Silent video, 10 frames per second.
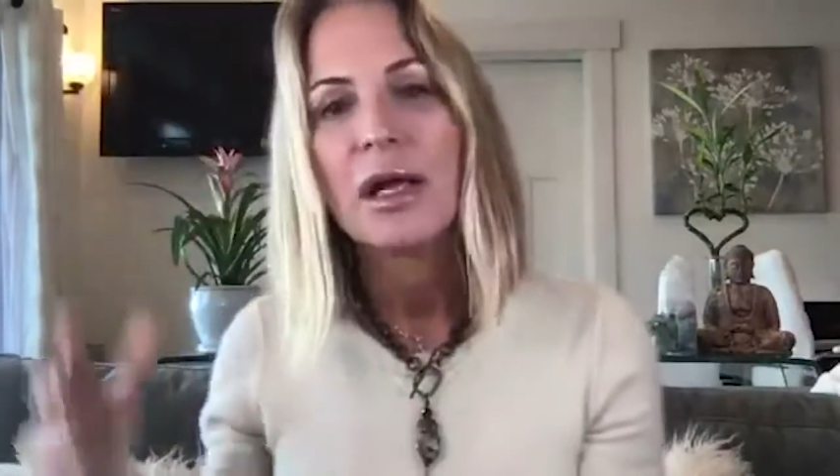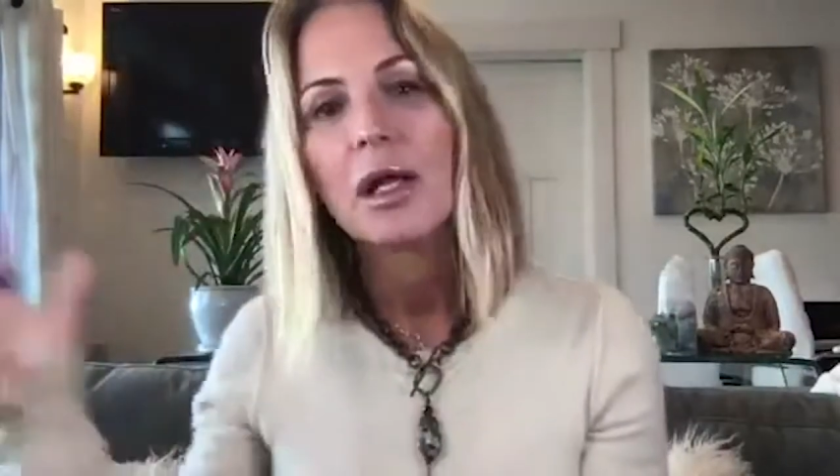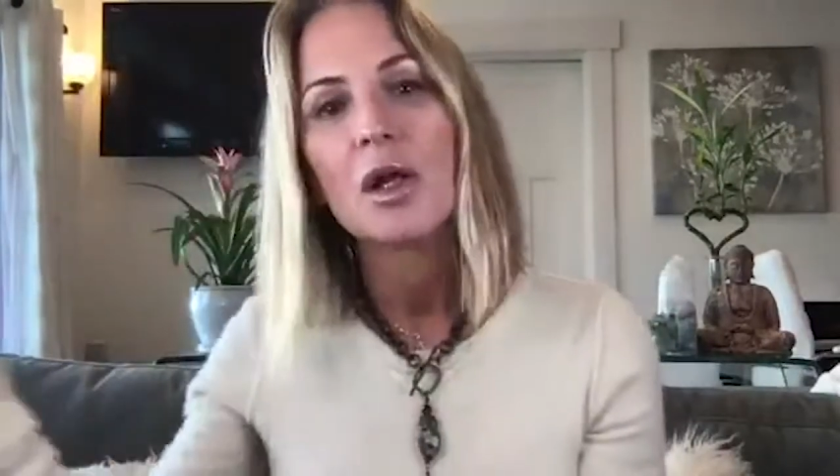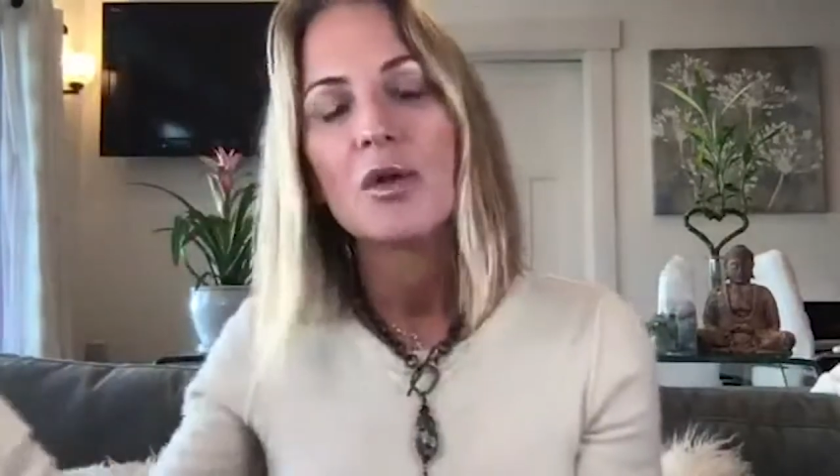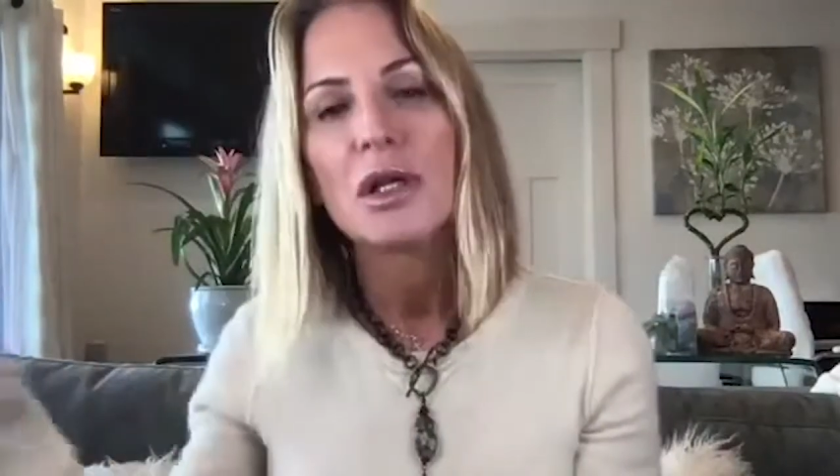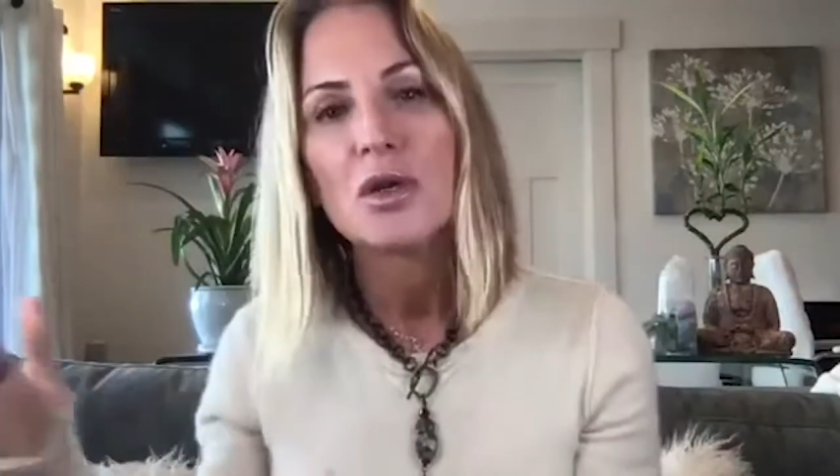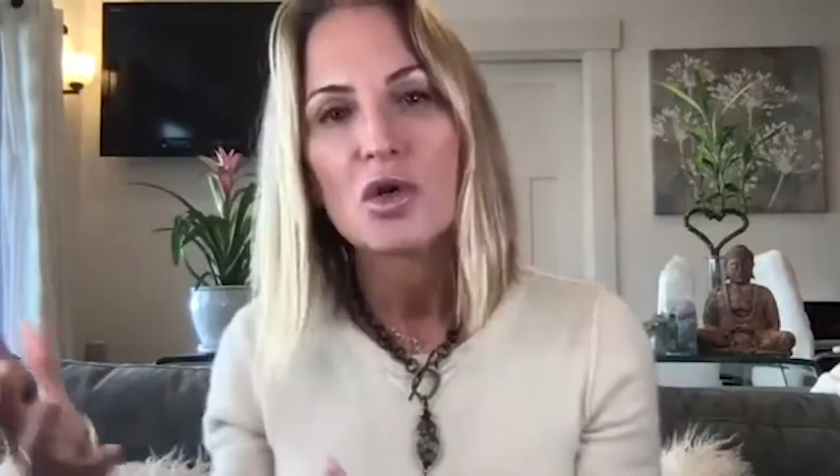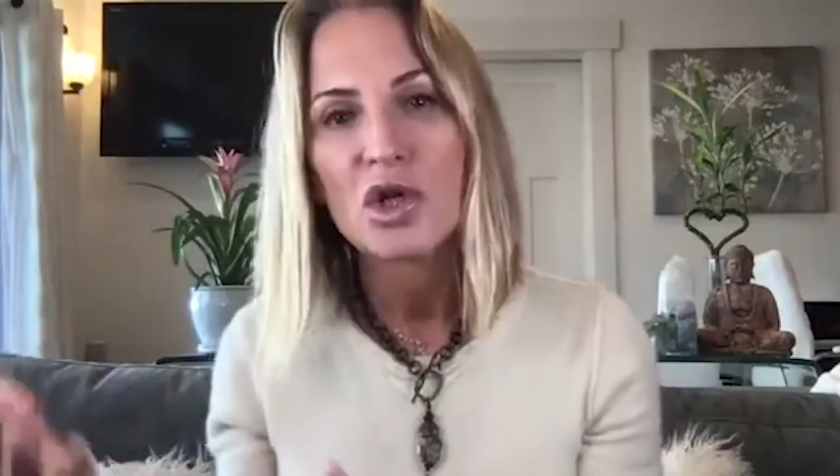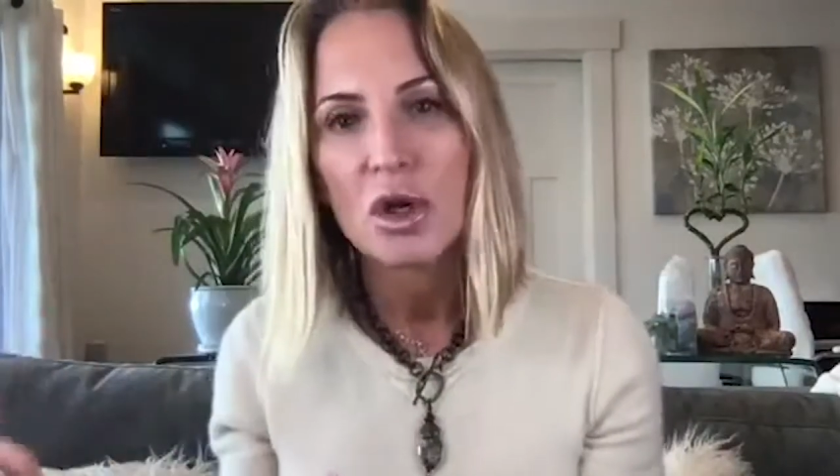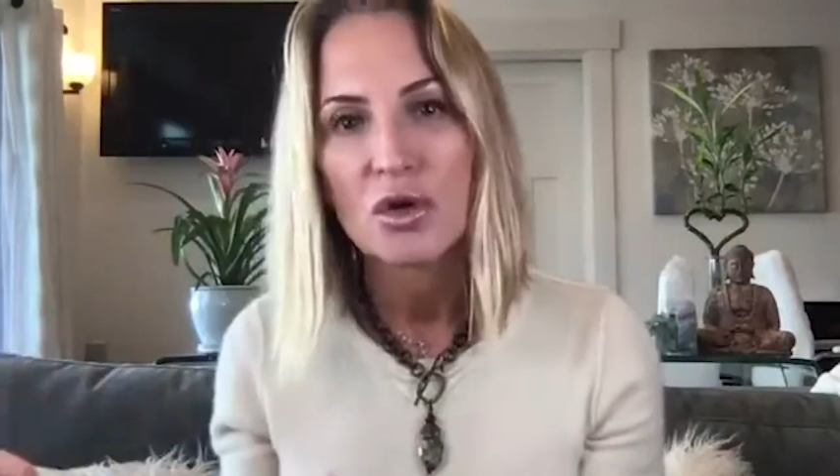including your
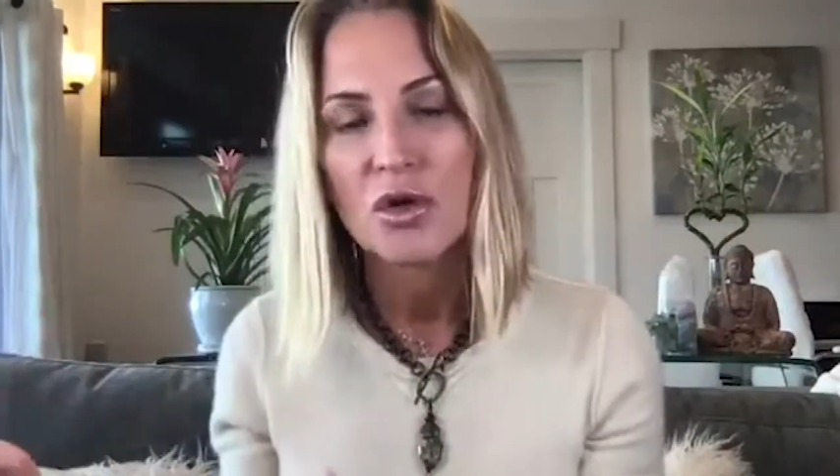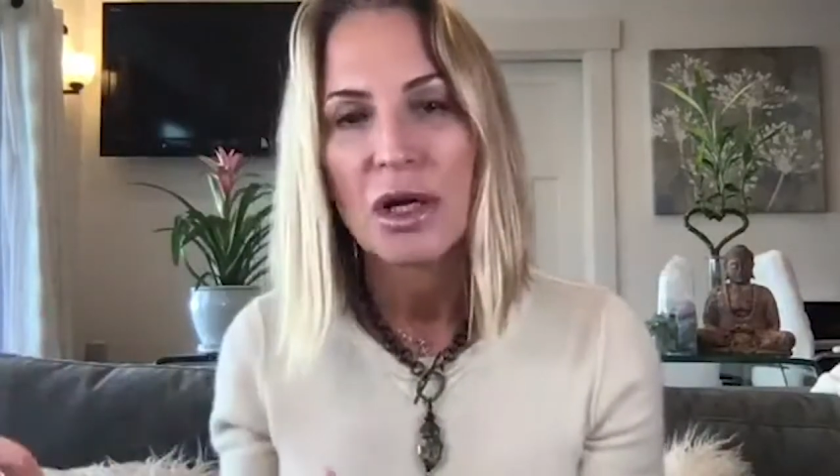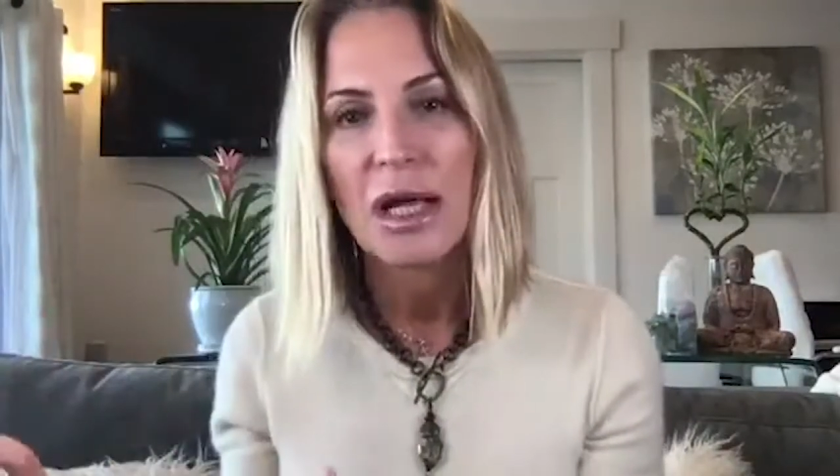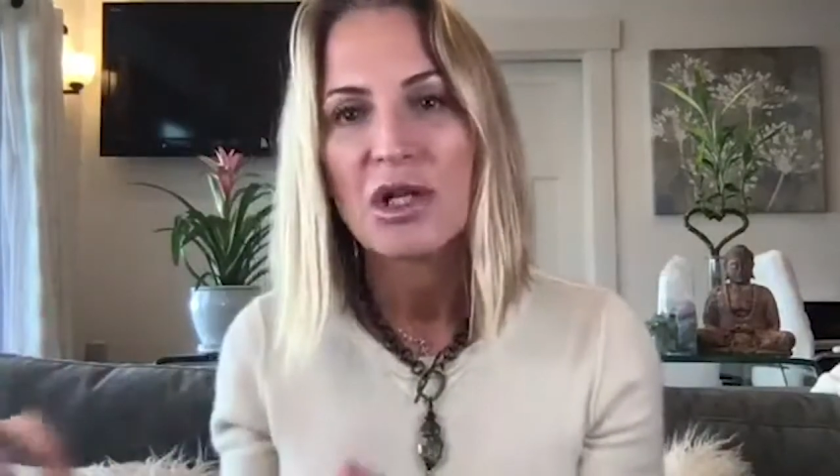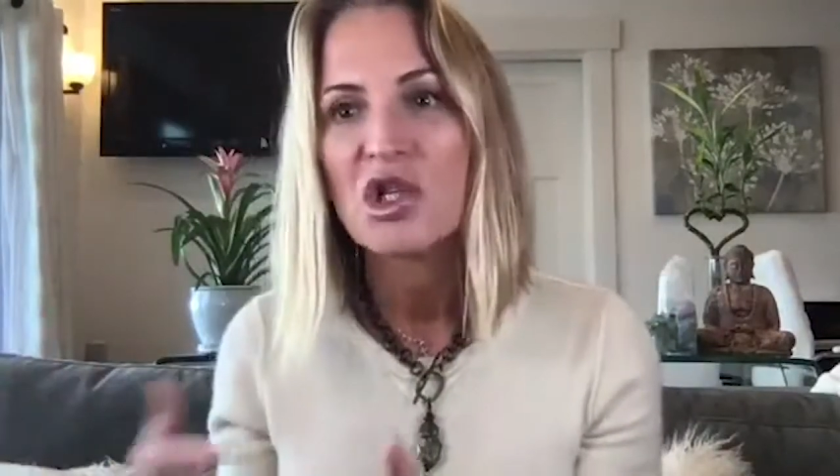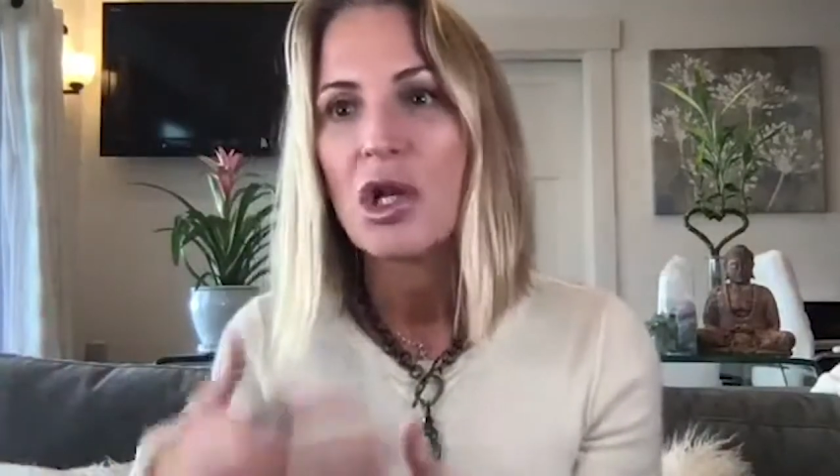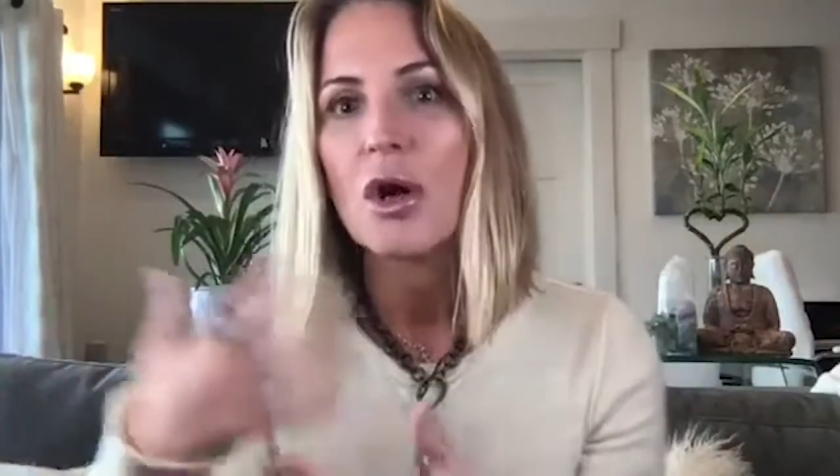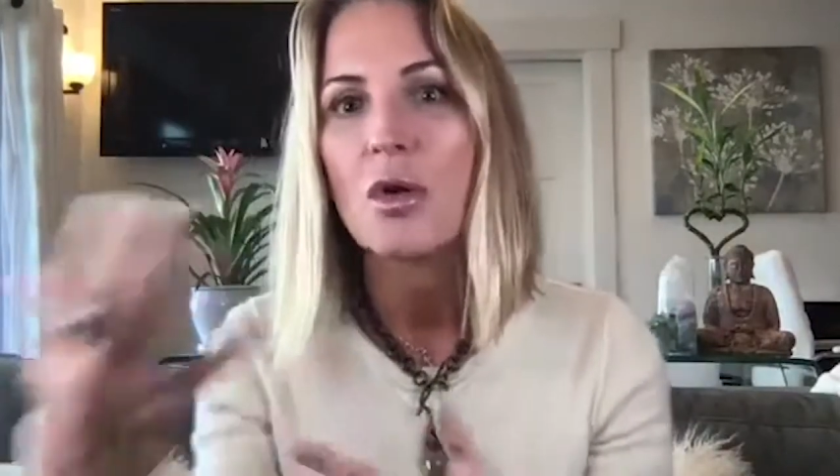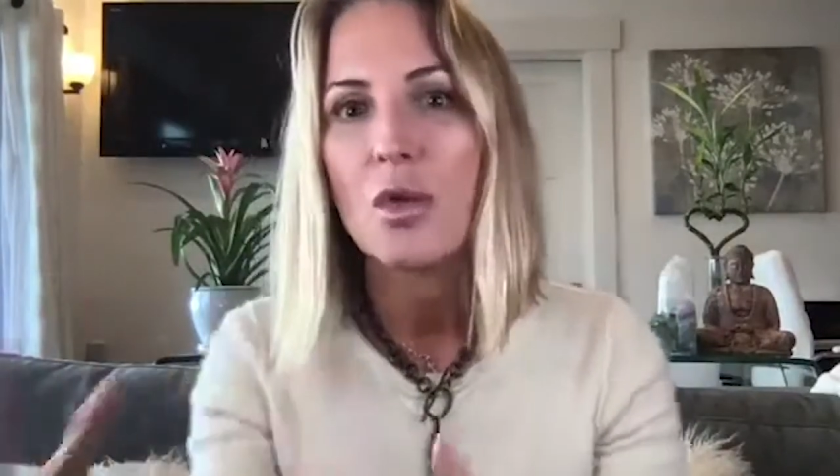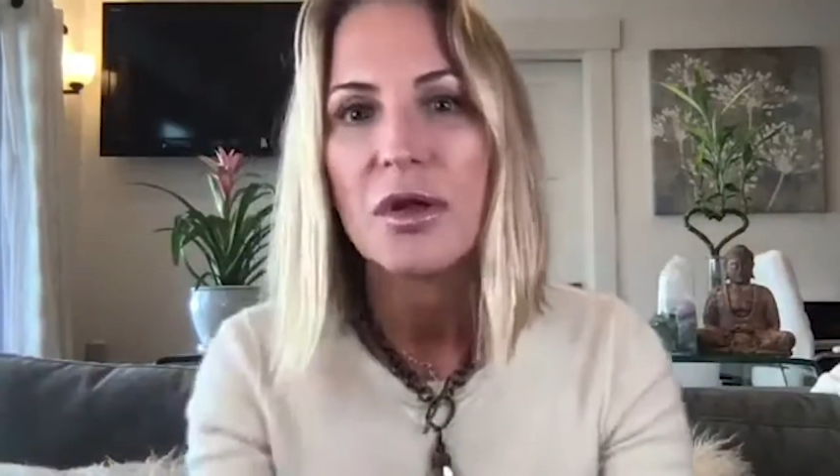children, and
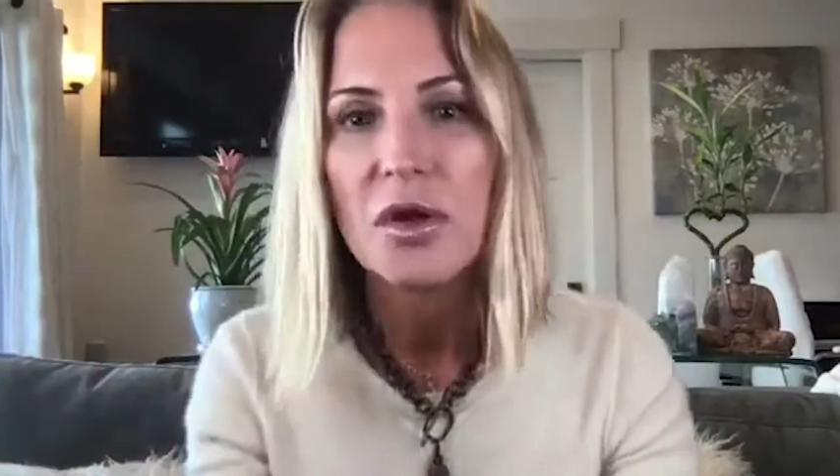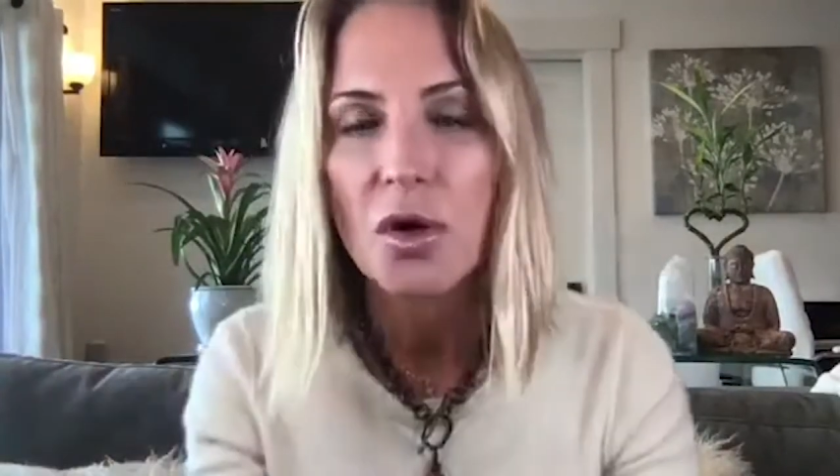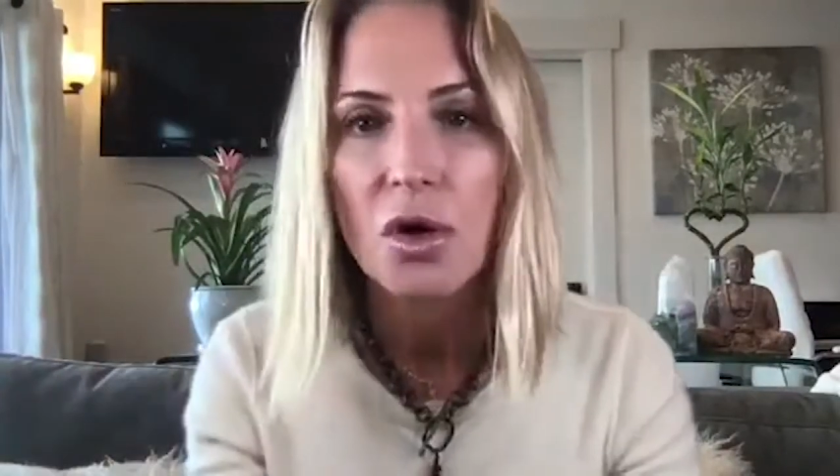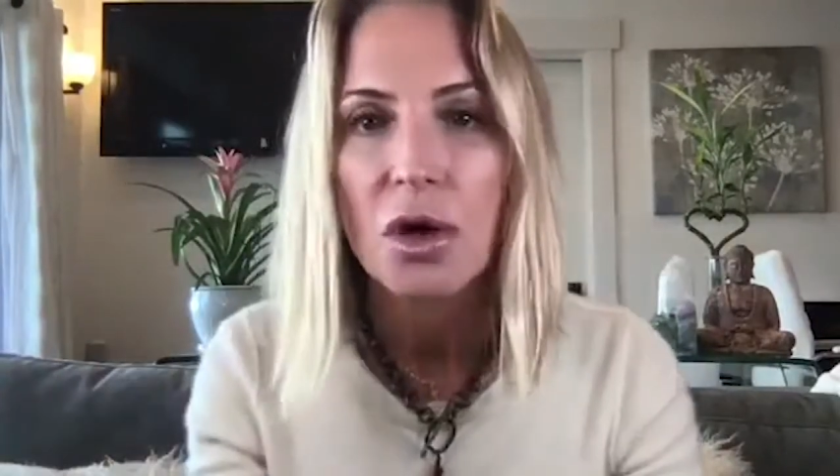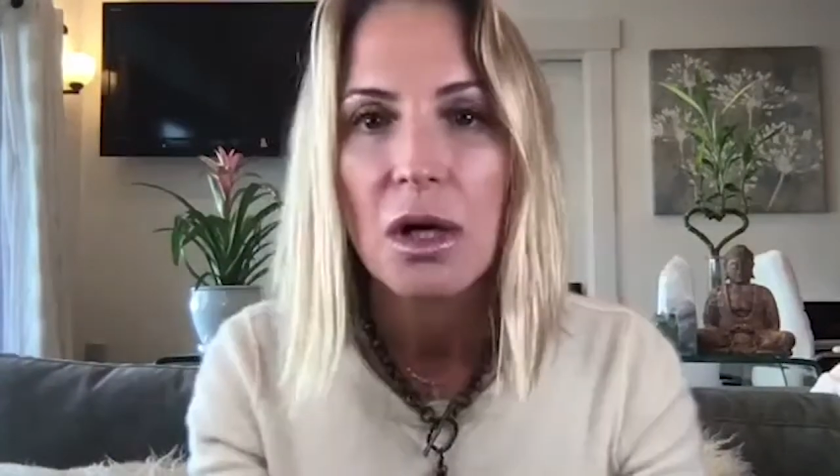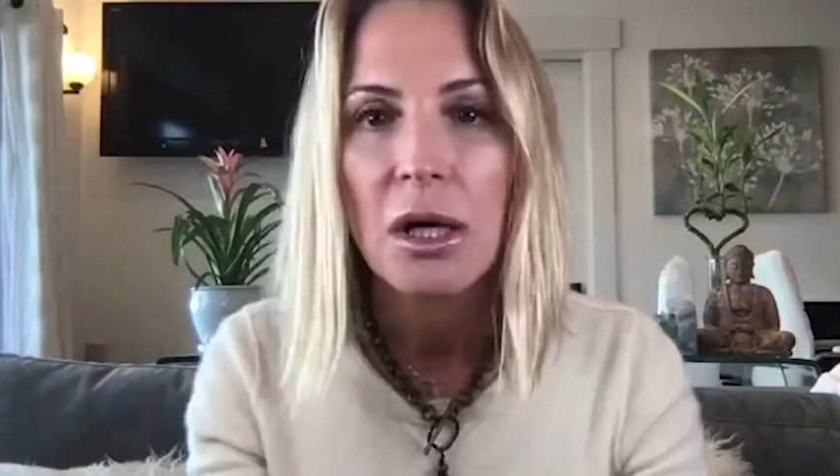share it with your